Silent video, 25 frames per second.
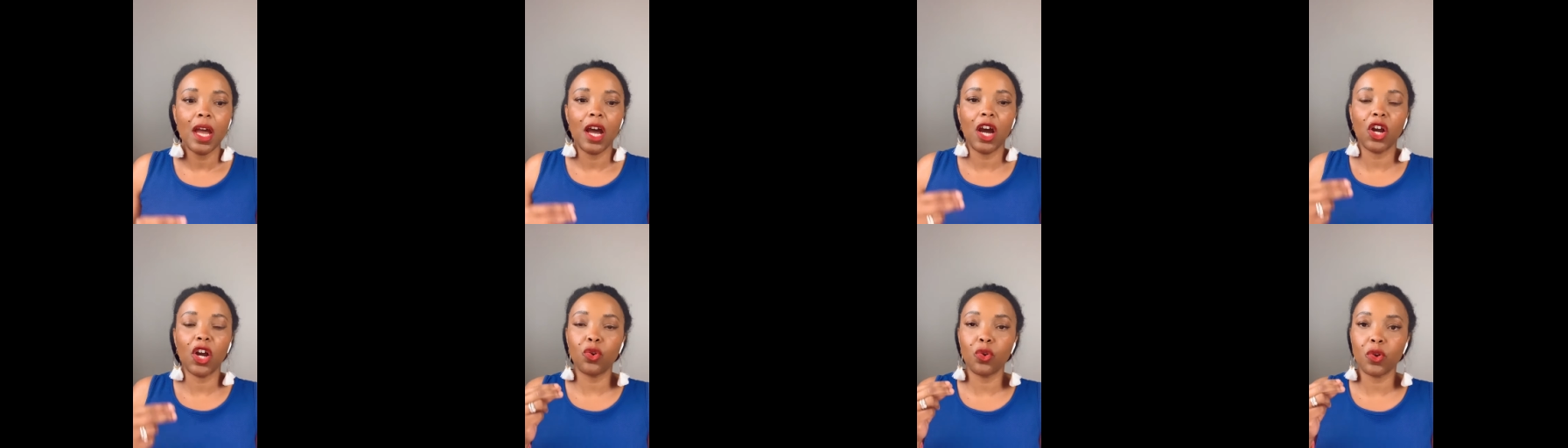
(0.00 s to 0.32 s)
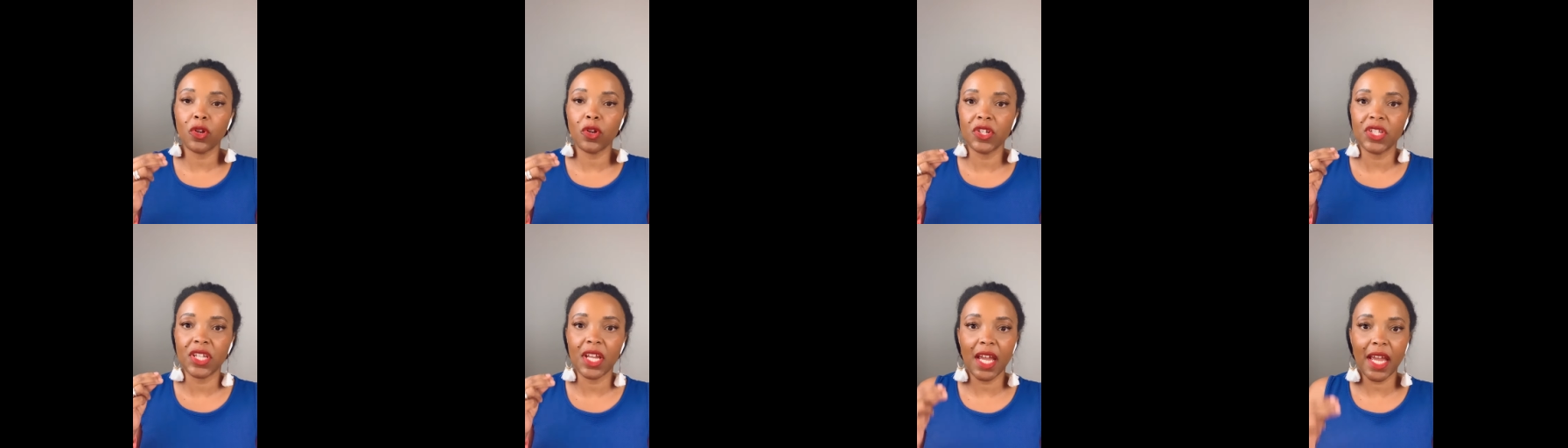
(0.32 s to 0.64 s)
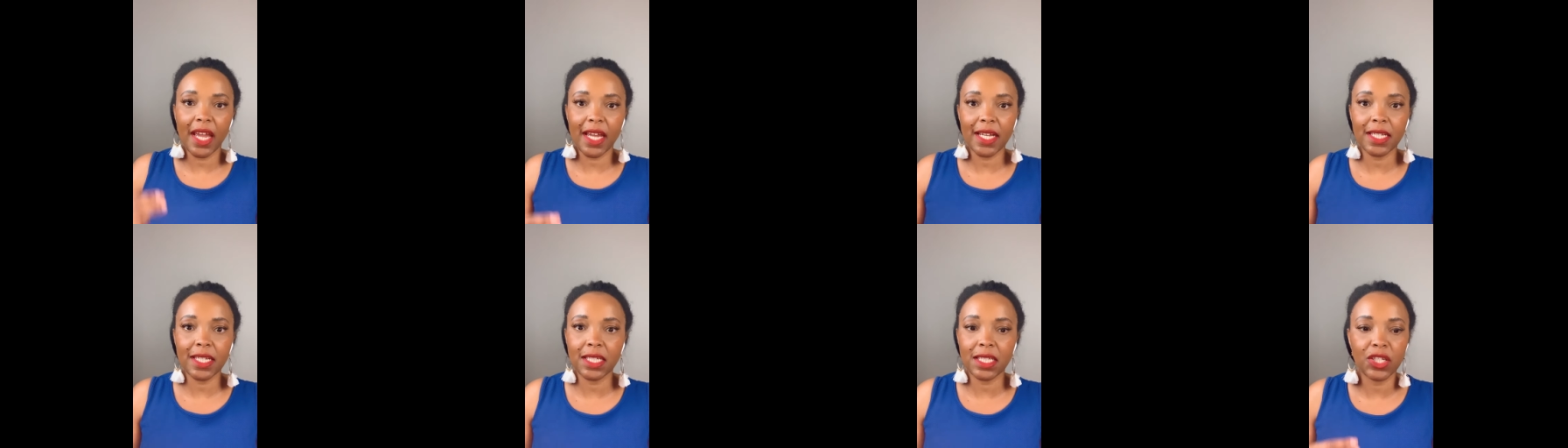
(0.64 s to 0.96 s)
according
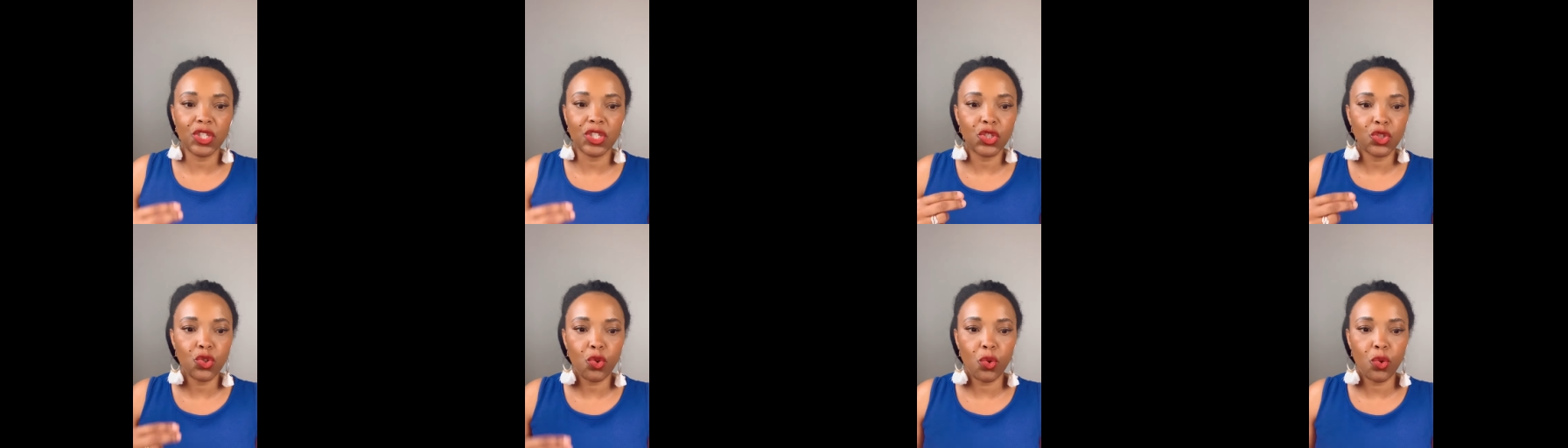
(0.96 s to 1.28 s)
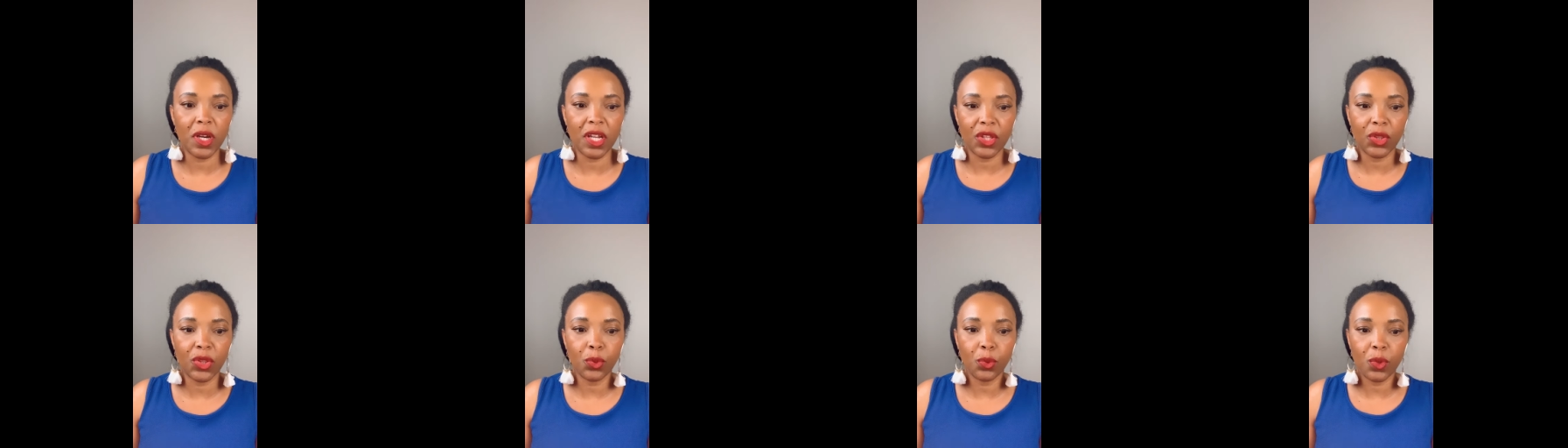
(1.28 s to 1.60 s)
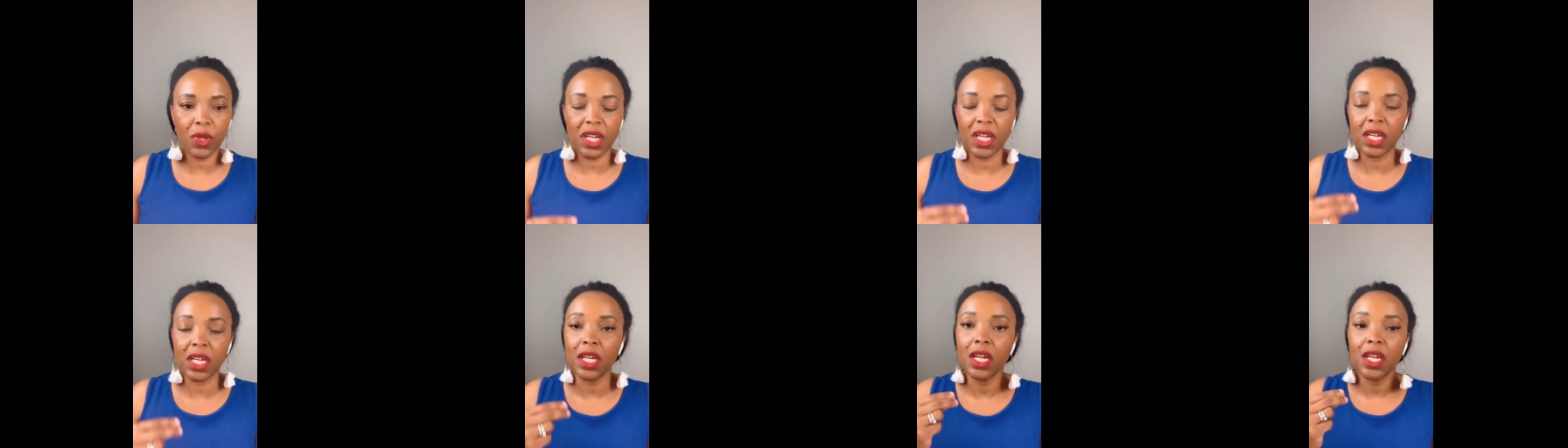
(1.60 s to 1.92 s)
to Exodus
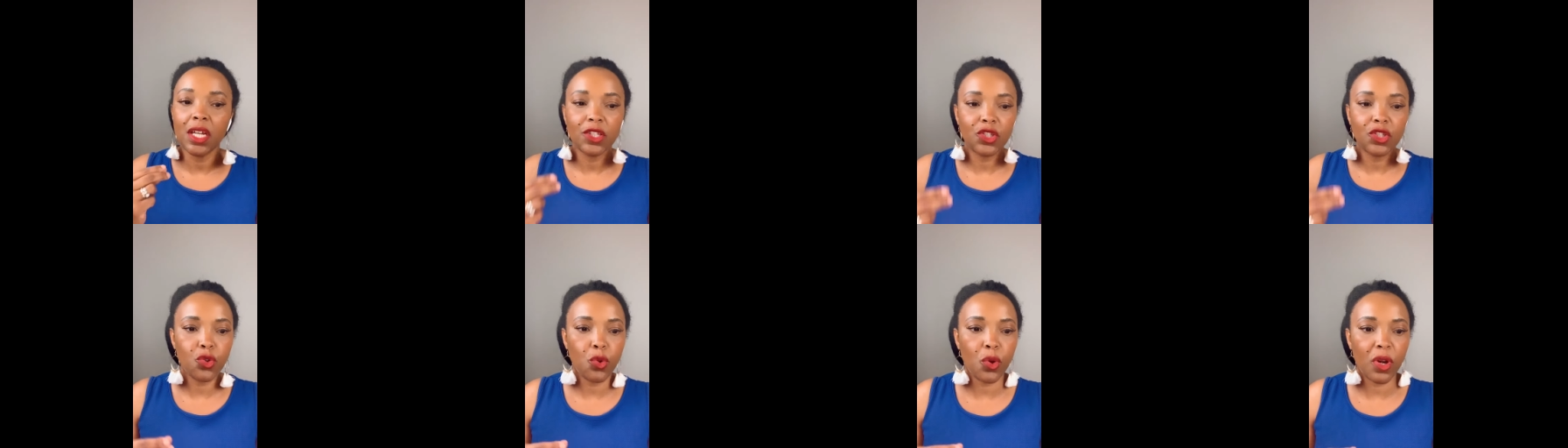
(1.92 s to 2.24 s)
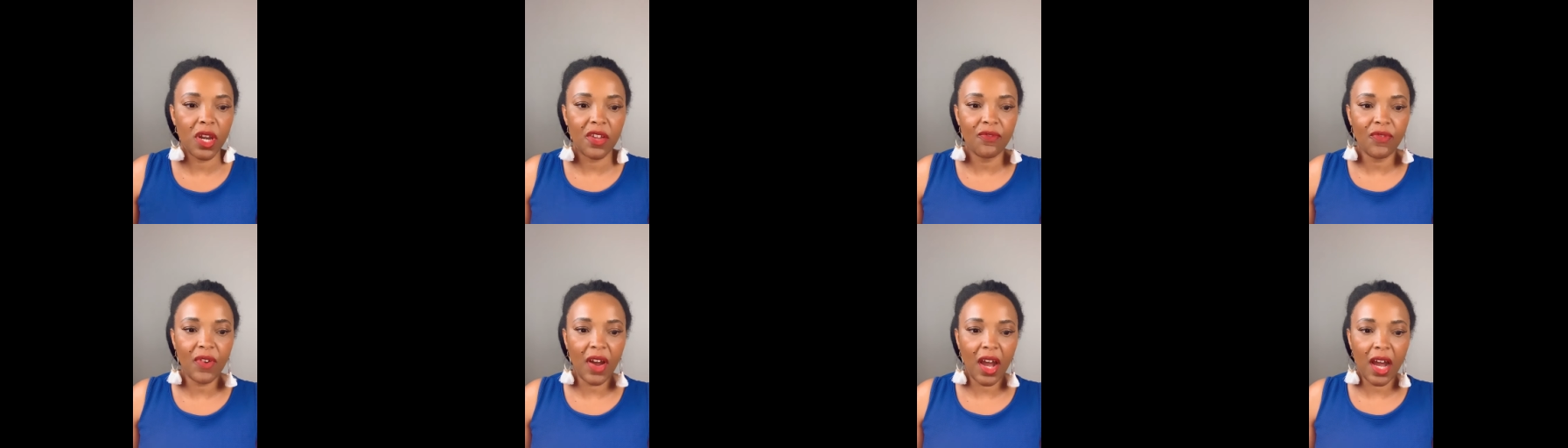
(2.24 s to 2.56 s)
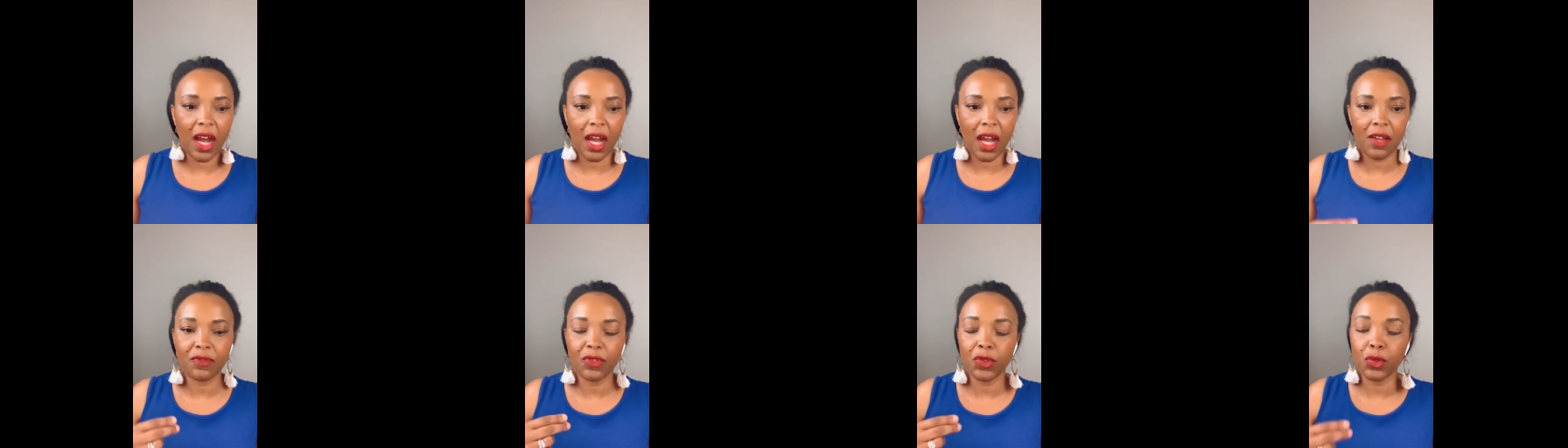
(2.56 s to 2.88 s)
23,
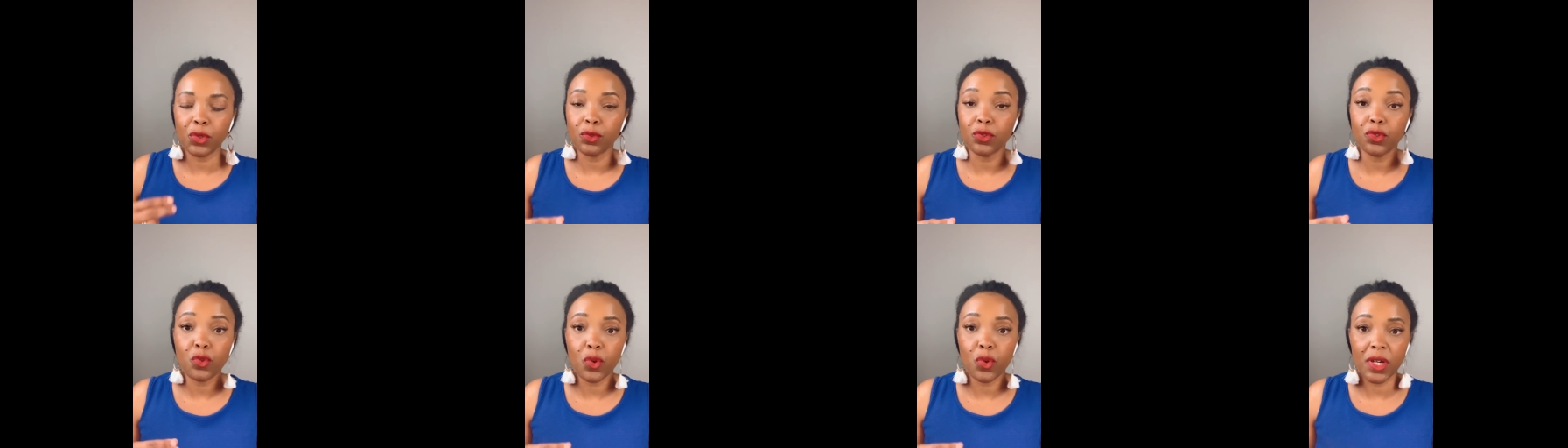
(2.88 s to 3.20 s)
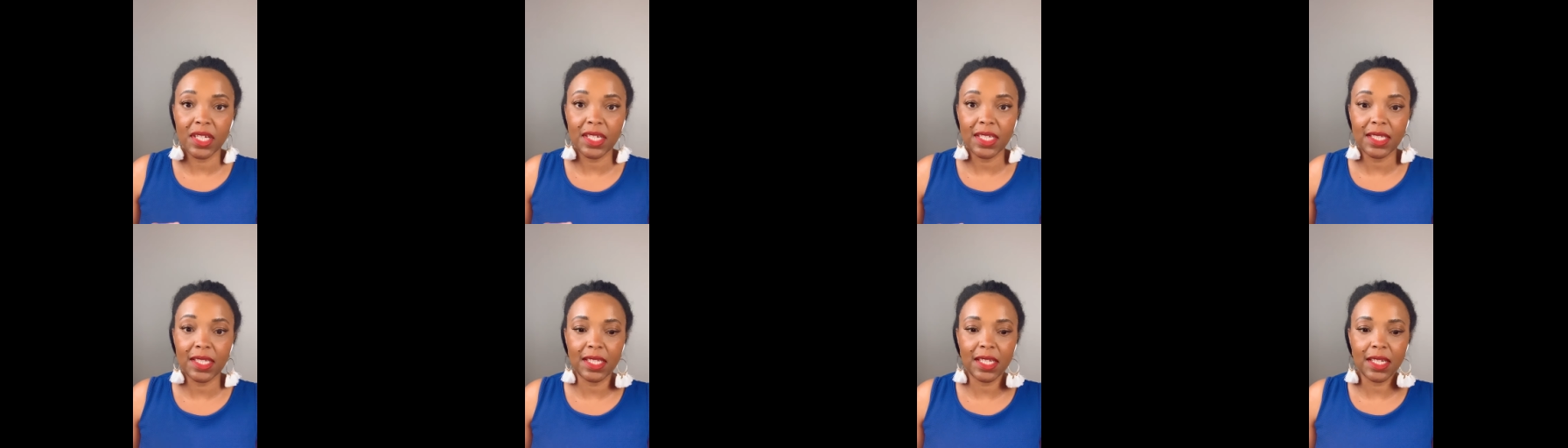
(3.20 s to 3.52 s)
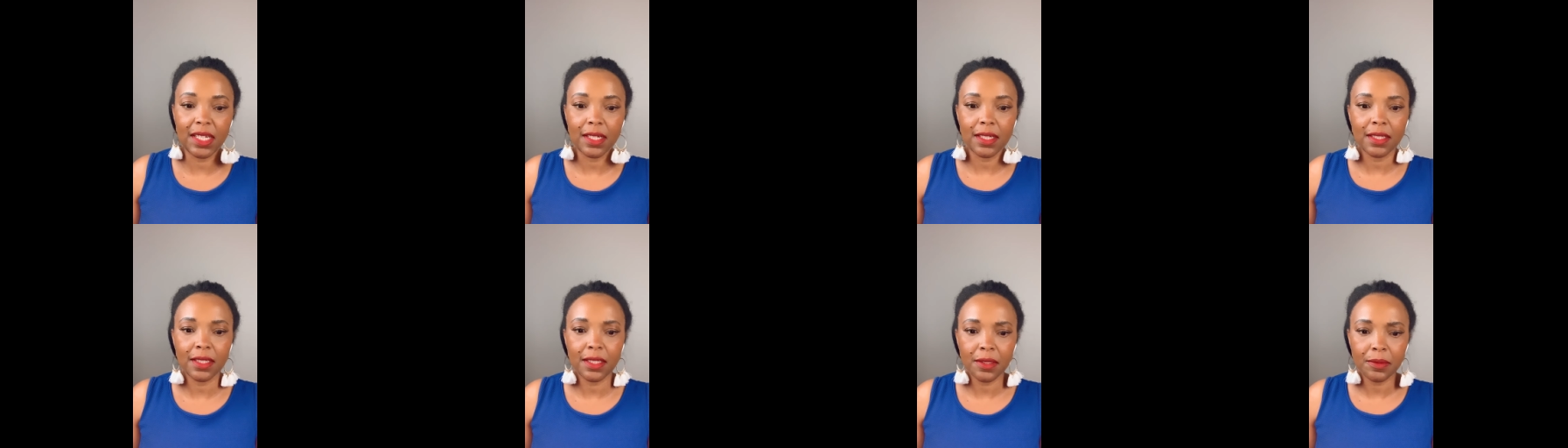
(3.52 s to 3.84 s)
25 through
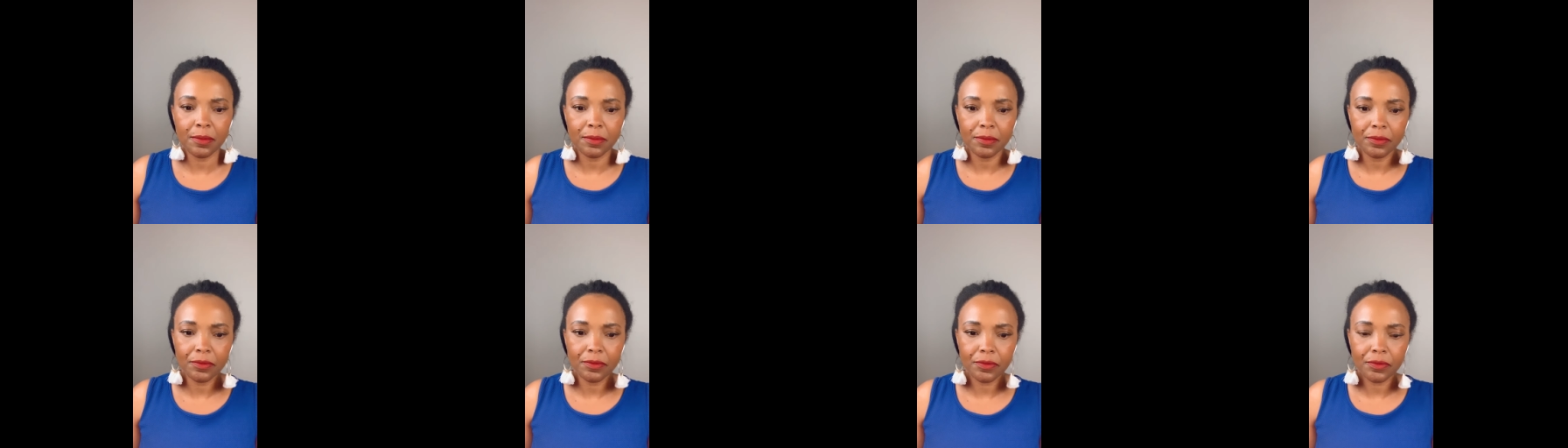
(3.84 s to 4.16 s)
26.